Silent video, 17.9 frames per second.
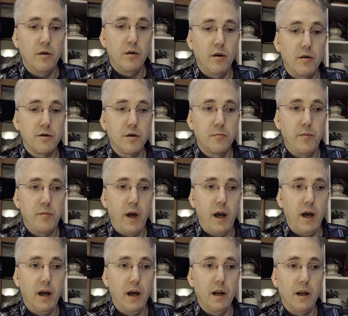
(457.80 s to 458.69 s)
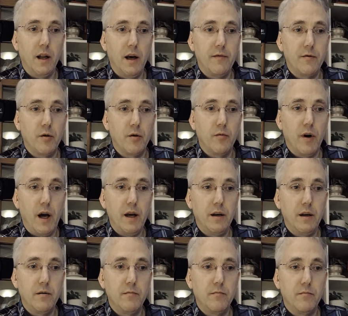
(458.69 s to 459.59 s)
pan left or
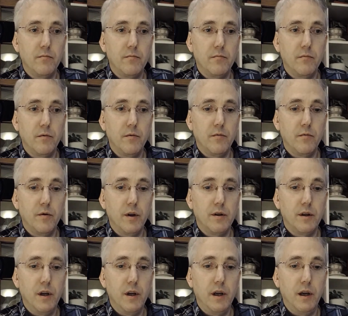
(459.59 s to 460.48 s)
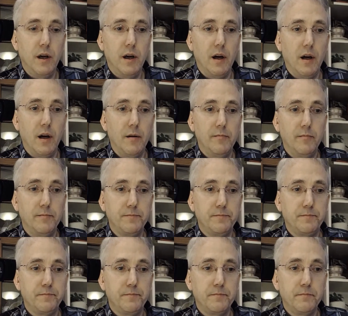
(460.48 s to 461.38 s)
right with the
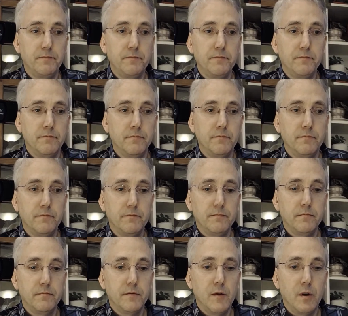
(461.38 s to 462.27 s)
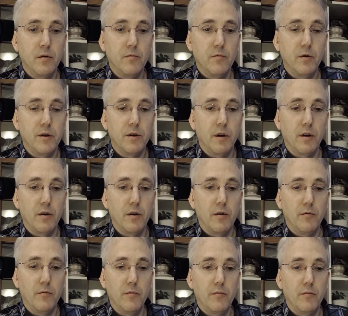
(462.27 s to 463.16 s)

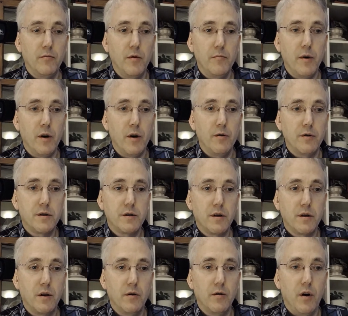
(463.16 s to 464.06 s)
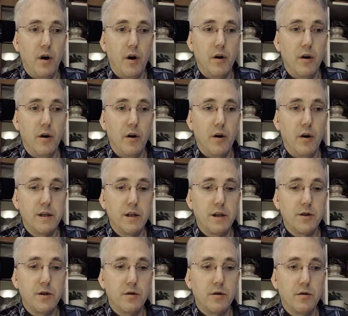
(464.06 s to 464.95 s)
little remote. So all
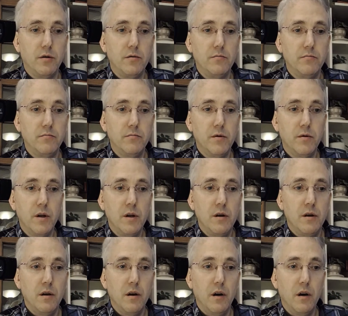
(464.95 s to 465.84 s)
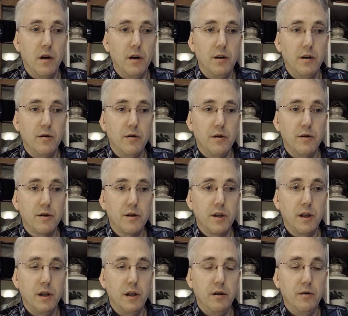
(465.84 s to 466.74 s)
that's digital. You can
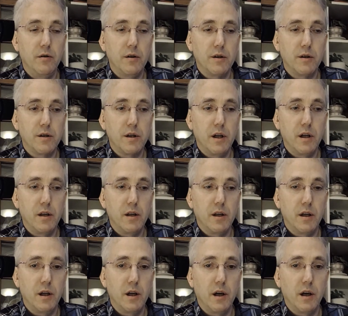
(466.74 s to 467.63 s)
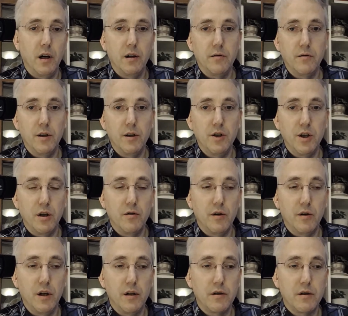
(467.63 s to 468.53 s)
see the
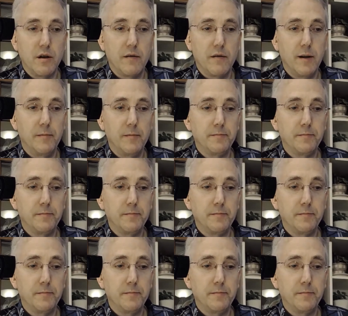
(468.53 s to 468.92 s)
jitteriness of it.